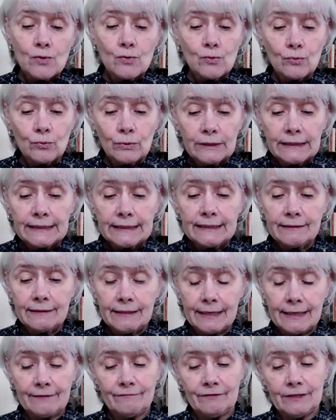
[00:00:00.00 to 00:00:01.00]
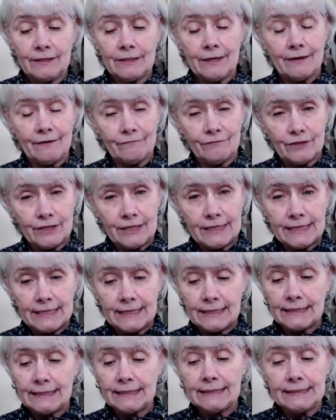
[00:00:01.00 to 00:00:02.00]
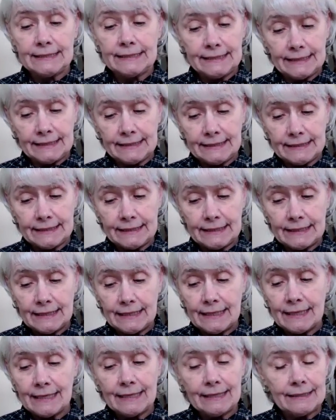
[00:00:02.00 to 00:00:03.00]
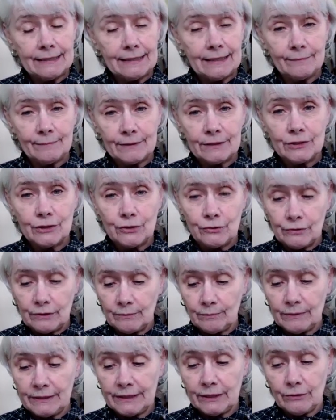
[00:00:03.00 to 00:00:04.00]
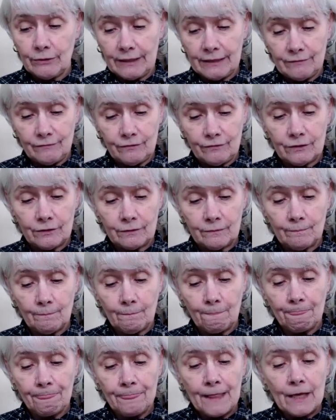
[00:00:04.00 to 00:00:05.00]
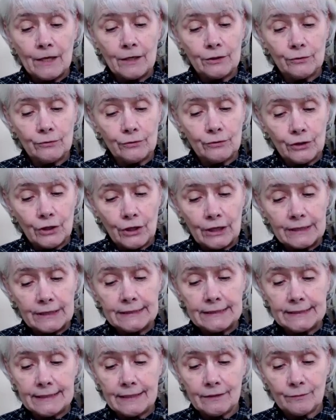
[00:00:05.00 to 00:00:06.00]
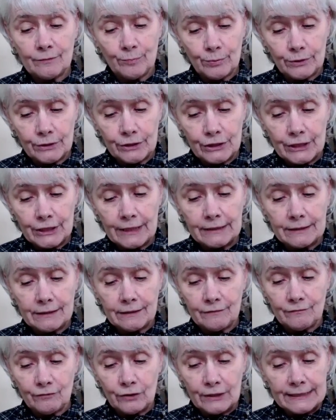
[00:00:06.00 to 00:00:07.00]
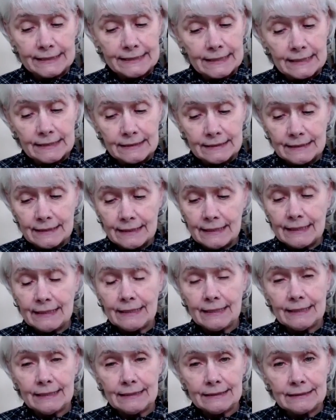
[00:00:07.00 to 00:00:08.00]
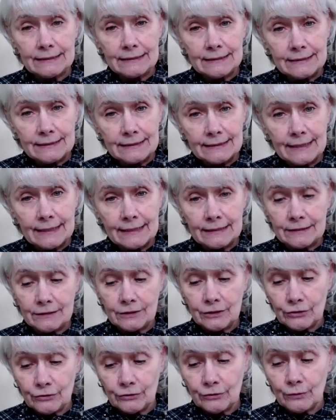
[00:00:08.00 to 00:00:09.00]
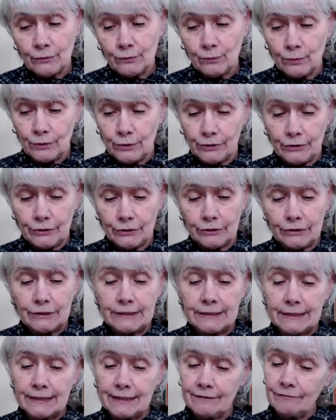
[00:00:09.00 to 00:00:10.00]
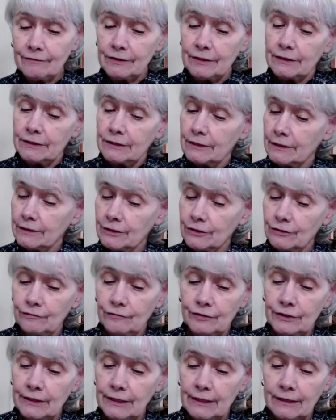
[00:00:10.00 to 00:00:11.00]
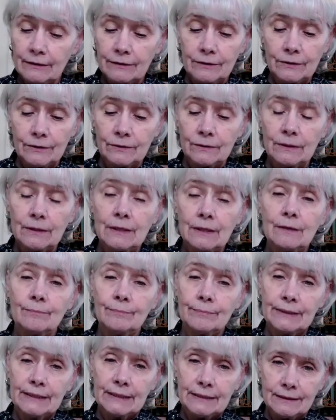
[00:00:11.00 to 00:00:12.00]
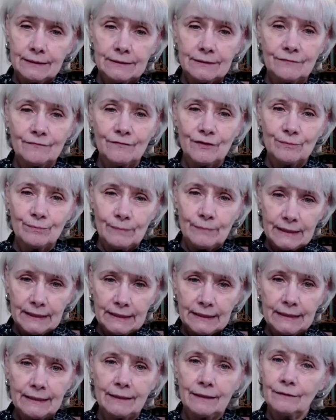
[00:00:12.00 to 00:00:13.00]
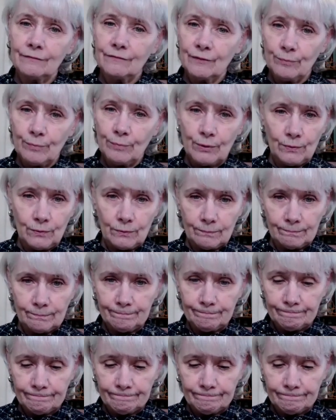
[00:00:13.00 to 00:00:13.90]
really gave it everything it needed, and I'm extremely grateful. You taught us how to project our voices and extend certain words to give it a touch of sorrow because of the meaning of the poem.